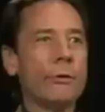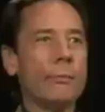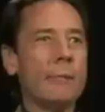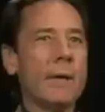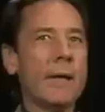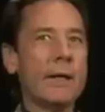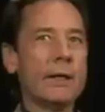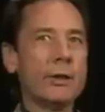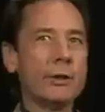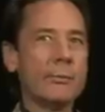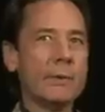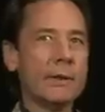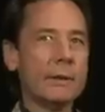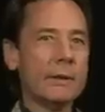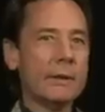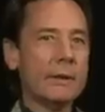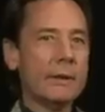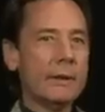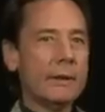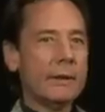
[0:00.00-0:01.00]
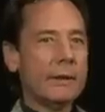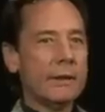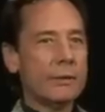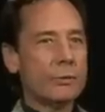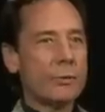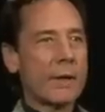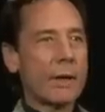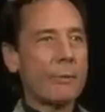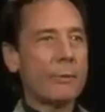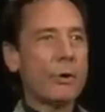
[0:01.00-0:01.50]
and management
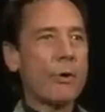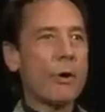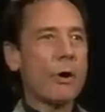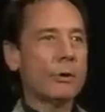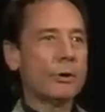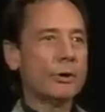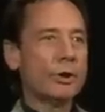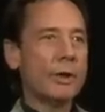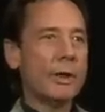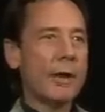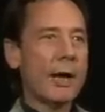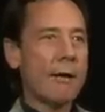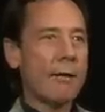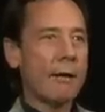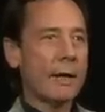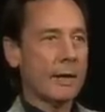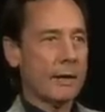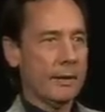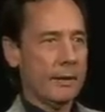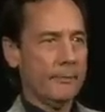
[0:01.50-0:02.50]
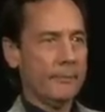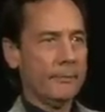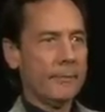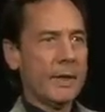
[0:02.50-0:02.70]
is what I would call generic.